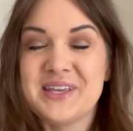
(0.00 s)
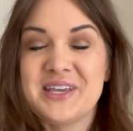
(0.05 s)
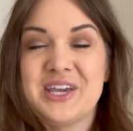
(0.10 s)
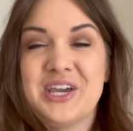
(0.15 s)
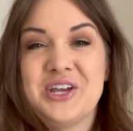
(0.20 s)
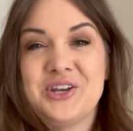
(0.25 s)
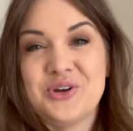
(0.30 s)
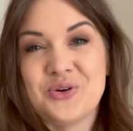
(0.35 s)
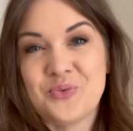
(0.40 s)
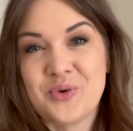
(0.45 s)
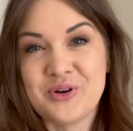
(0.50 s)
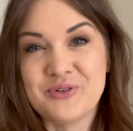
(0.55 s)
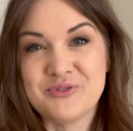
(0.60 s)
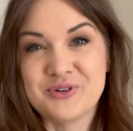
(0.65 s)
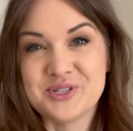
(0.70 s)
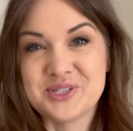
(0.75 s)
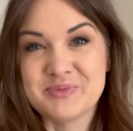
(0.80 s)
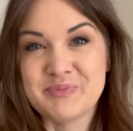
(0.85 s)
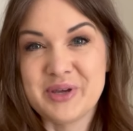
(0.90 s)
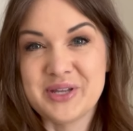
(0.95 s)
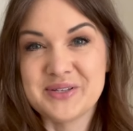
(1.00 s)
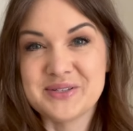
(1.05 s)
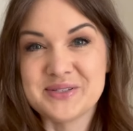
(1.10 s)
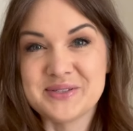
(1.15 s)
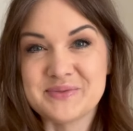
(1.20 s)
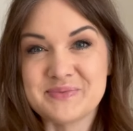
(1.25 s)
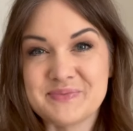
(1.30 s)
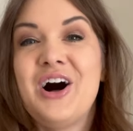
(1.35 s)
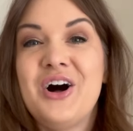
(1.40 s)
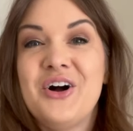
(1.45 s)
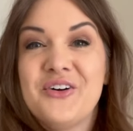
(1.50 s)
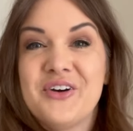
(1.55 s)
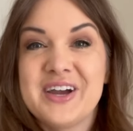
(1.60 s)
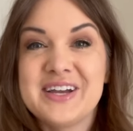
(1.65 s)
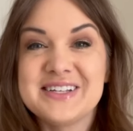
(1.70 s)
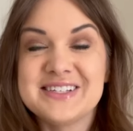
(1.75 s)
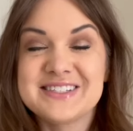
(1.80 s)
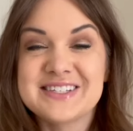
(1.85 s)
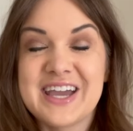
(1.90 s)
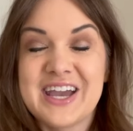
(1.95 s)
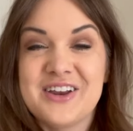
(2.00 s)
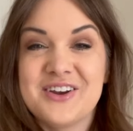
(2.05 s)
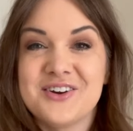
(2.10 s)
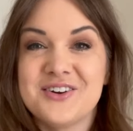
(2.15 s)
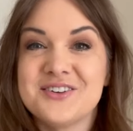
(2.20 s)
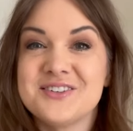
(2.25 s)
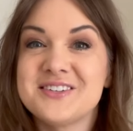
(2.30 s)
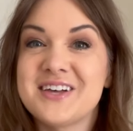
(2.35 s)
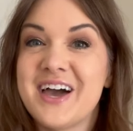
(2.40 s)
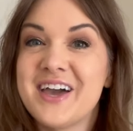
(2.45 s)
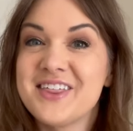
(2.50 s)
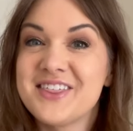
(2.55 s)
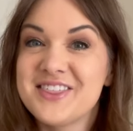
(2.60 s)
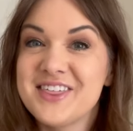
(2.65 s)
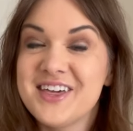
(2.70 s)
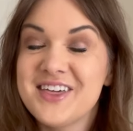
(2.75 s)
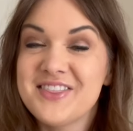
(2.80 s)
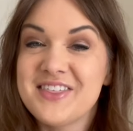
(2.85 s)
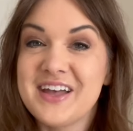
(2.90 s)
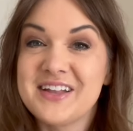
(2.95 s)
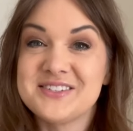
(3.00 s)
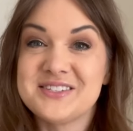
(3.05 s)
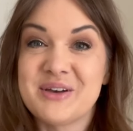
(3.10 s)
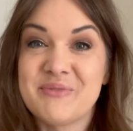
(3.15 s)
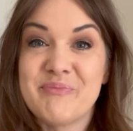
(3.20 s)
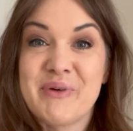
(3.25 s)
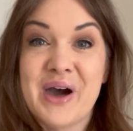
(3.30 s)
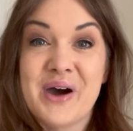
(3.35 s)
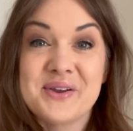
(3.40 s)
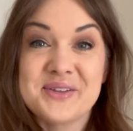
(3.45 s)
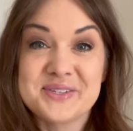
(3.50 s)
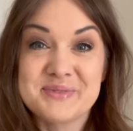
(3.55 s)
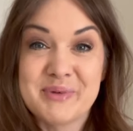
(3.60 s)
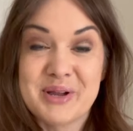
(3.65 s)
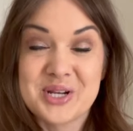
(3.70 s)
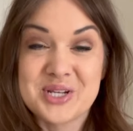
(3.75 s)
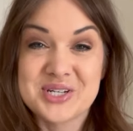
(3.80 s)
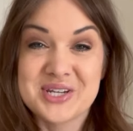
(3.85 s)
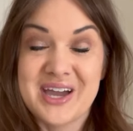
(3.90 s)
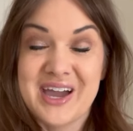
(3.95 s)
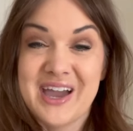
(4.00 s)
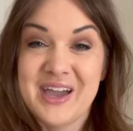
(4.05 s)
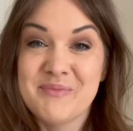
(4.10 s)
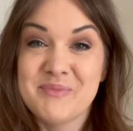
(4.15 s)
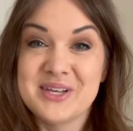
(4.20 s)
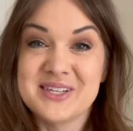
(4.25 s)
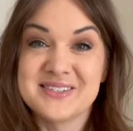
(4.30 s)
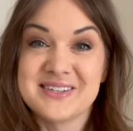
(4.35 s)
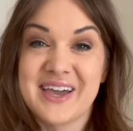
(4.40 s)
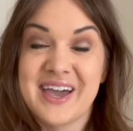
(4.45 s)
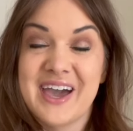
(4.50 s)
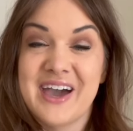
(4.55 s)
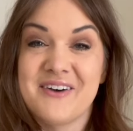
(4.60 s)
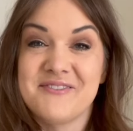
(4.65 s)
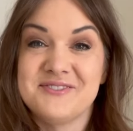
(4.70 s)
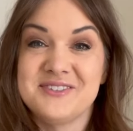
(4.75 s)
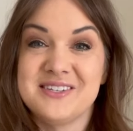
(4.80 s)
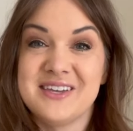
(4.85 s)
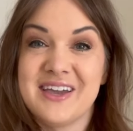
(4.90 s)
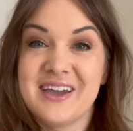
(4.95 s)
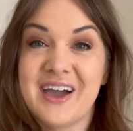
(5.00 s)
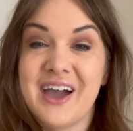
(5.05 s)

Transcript: in your one foot spins. All right, skaters, I think that's about as much time as I have today.